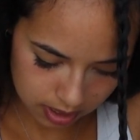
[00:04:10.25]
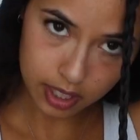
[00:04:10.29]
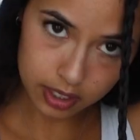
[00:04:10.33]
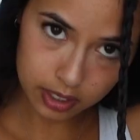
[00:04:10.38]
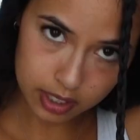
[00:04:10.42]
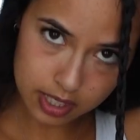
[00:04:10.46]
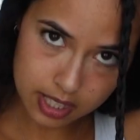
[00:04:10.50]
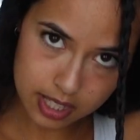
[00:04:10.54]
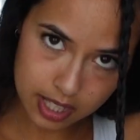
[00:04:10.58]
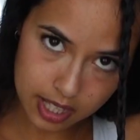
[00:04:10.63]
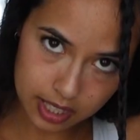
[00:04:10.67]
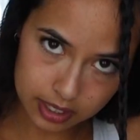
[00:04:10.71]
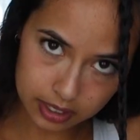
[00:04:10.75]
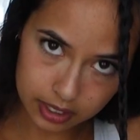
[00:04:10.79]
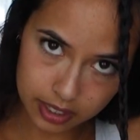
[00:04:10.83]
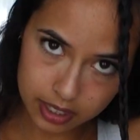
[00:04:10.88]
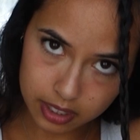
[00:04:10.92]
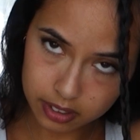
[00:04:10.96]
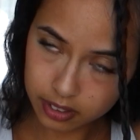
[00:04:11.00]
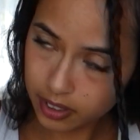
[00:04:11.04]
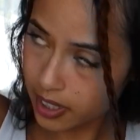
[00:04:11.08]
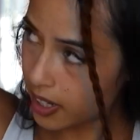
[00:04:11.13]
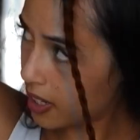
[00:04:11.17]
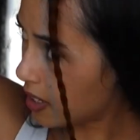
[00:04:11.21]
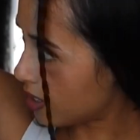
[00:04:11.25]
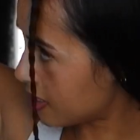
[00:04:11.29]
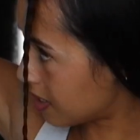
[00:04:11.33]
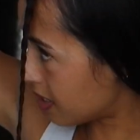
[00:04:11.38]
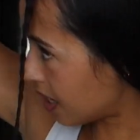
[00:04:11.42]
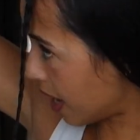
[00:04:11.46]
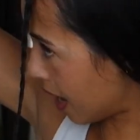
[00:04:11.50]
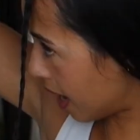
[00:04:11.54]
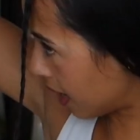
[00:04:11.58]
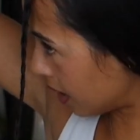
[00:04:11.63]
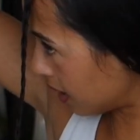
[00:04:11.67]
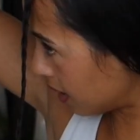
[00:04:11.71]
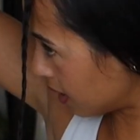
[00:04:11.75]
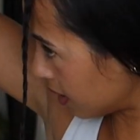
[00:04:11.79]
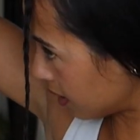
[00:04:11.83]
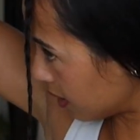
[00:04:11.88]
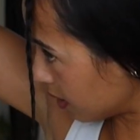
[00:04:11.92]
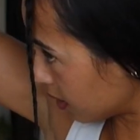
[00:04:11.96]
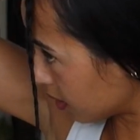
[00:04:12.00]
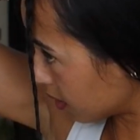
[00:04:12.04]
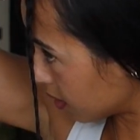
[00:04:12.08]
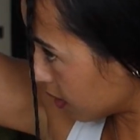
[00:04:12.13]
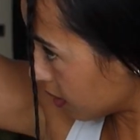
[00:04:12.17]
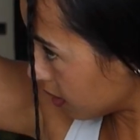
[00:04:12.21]
It looks like little
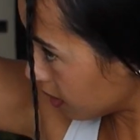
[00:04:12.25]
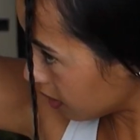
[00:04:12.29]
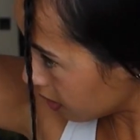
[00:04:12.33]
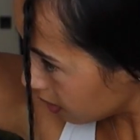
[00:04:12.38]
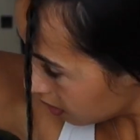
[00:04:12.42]
antennas.